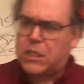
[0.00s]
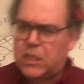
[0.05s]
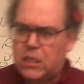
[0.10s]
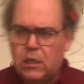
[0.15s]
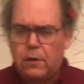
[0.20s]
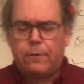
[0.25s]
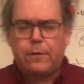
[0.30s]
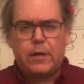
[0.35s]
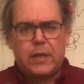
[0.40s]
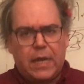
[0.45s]
It's
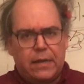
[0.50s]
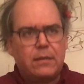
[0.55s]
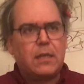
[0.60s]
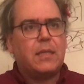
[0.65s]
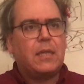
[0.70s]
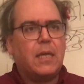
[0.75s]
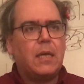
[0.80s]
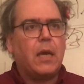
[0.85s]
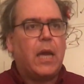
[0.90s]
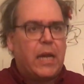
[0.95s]
different. I have to
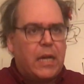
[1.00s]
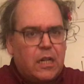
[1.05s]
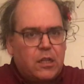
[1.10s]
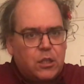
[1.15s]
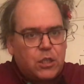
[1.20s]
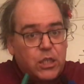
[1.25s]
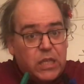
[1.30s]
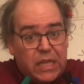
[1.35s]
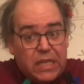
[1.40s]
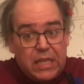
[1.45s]
think, and
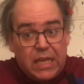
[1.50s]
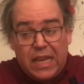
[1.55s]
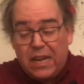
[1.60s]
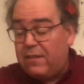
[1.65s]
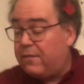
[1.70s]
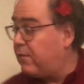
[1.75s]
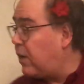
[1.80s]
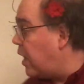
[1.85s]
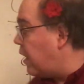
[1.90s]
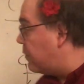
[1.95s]
it, it,
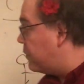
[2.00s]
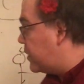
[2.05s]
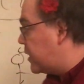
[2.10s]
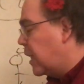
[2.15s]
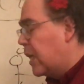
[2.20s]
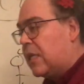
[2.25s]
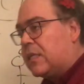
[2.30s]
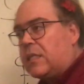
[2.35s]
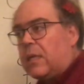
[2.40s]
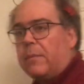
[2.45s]
involves
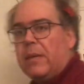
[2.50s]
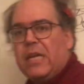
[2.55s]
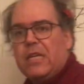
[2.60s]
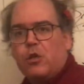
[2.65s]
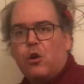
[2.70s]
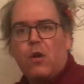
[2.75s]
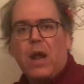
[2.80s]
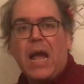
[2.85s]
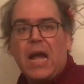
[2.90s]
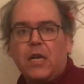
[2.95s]
some
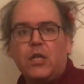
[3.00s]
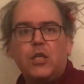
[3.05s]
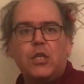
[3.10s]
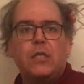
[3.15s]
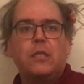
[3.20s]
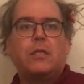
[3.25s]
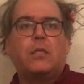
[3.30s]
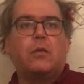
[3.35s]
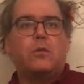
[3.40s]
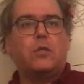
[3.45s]

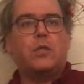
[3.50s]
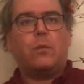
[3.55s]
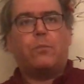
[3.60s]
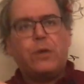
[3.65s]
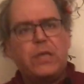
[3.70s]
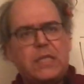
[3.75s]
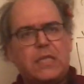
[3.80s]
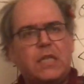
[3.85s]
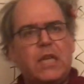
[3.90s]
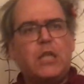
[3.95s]
interaction. So there's a
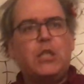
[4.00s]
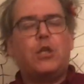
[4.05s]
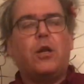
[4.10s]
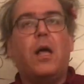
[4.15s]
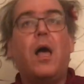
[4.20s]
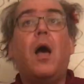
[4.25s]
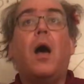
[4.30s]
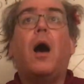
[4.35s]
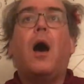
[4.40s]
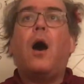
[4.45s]

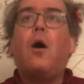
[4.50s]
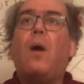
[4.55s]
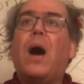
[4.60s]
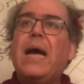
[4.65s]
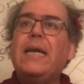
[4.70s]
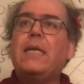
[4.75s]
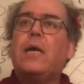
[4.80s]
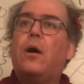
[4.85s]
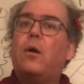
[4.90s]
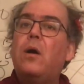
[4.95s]
presentational. Oh,
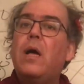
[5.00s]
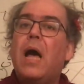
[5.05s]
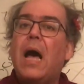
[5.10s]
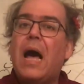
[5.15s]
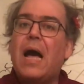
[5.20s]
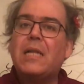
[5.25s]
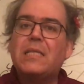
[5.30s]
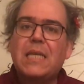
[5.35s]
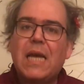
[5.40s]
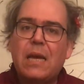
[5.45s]
I know.
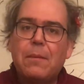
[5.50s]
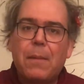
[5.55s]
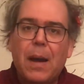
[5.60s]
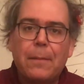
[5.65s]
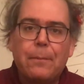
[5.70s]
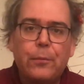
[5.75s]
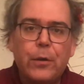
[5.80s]
I'll take my